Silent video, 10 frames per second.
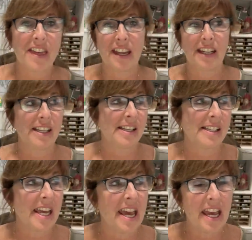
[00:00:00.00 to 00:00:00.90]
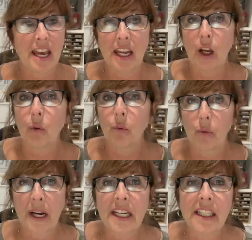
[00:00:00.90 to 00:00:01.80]
It is a
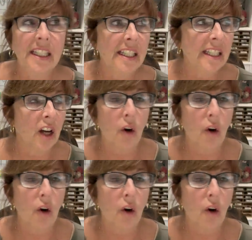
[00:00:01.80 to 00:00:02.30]
rainy,